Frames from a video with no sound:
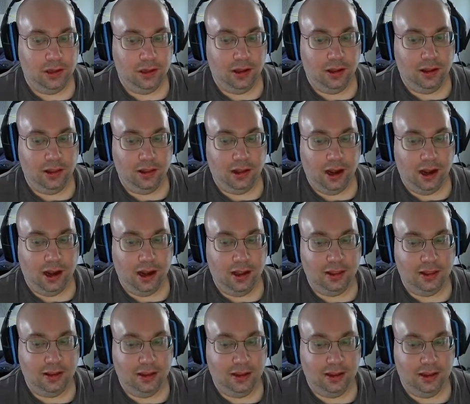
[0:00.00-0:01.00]

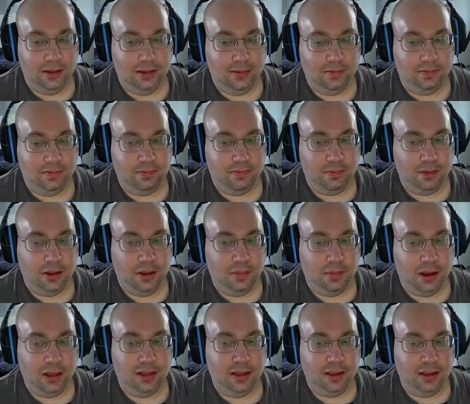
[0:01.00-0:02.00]
The
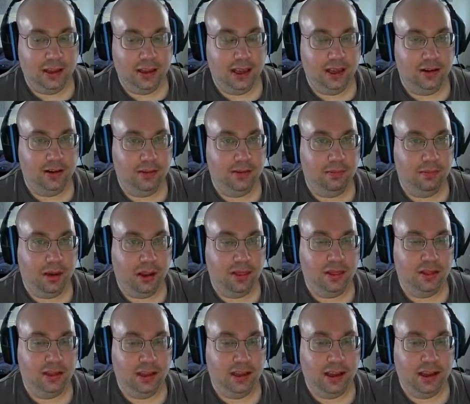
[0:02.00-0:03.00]

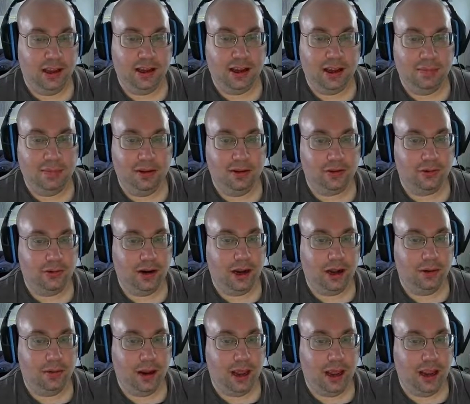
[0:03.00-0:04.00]
monthly income is
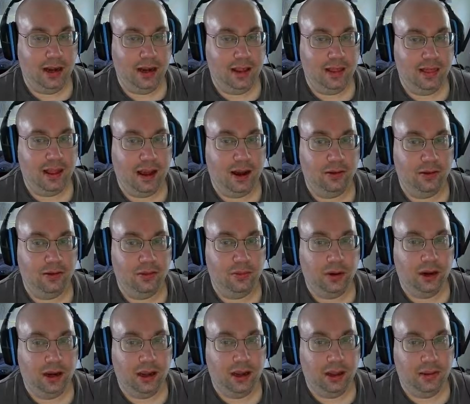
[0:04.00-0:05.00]
around 80,000
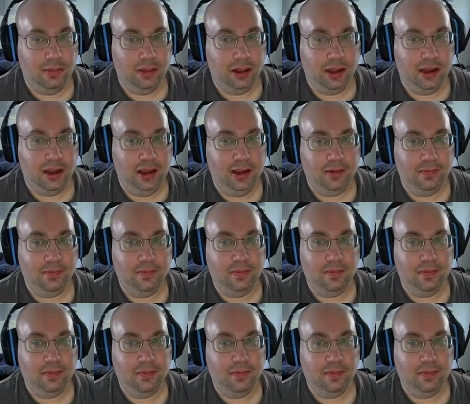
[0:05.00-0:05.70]
when I'm playing,